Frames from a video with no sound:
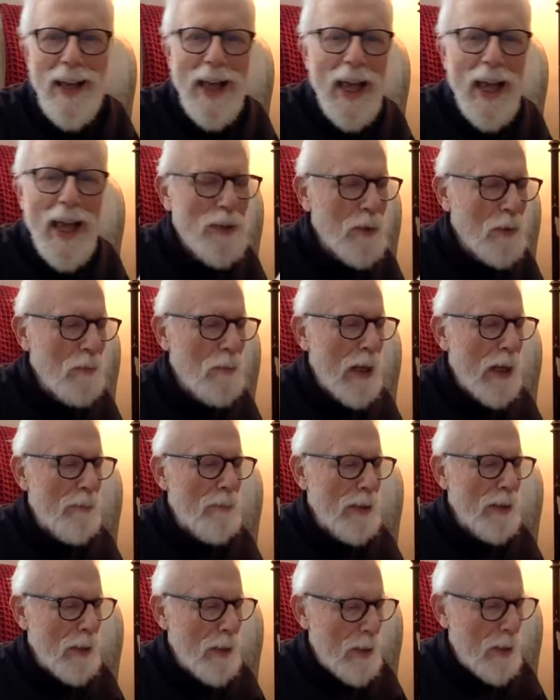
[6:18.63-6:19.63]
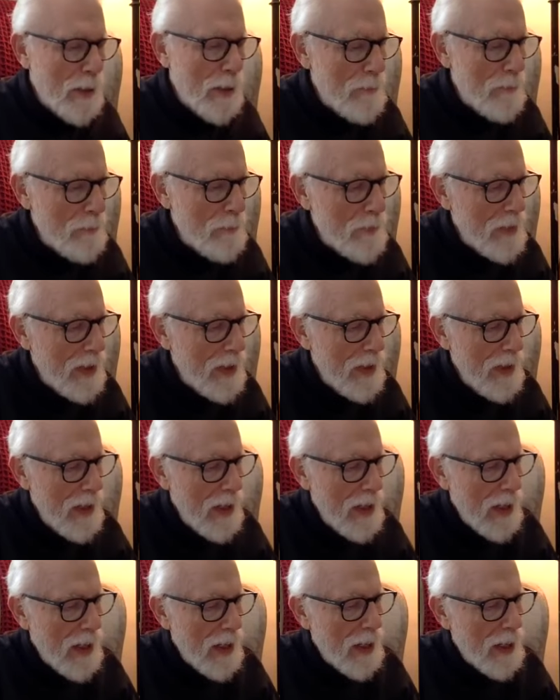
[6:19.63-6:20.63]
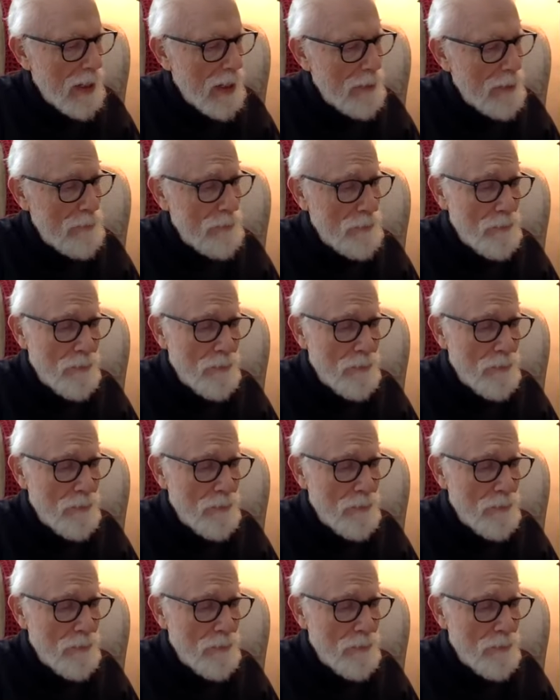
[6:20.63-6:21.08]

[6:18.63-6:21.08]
Ask Babylon. And